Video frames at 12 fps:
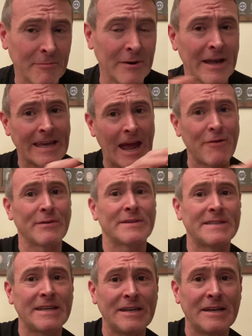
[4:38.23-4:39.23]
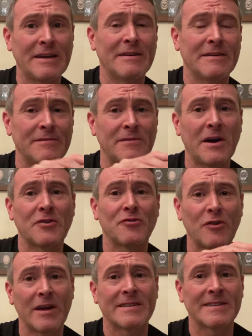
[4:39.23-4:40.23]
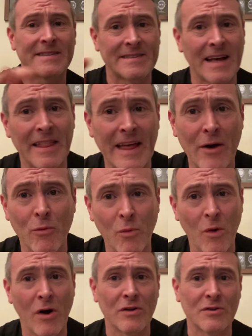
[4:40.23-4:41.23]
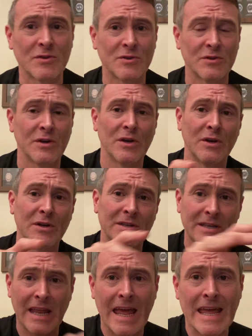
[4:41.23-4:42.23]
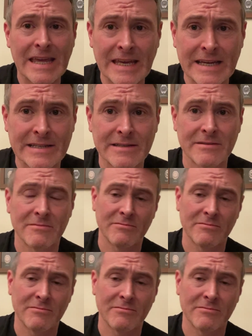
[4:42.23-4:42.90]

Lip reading: but I guarantee you, if I try to sell that watch naked